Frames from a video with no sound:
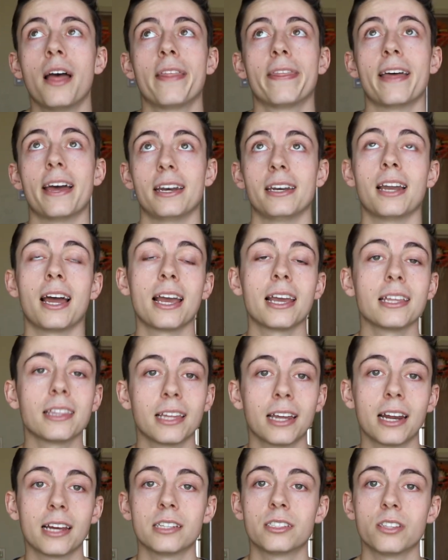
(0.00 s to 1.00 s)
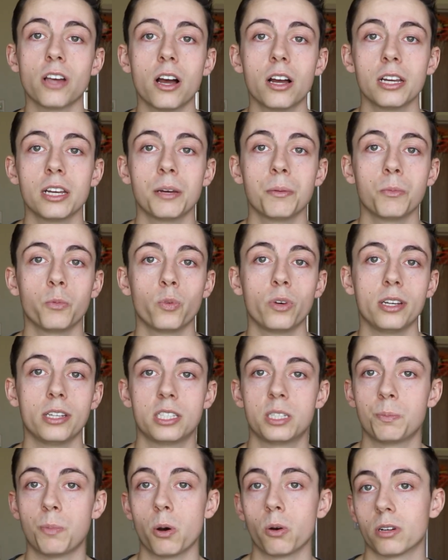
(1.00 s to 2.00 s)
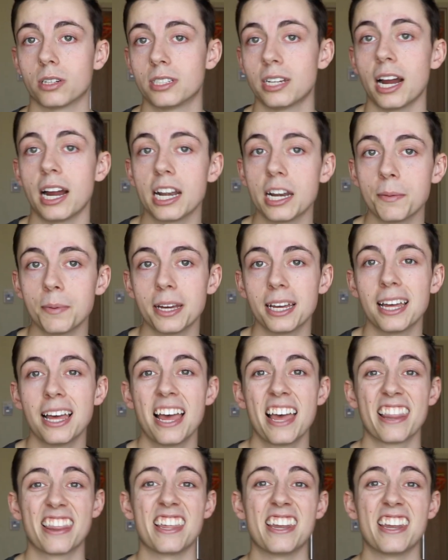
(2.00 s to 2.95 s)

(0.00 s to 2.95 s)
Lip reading: That night that I saw him, we spoke a tiny bit.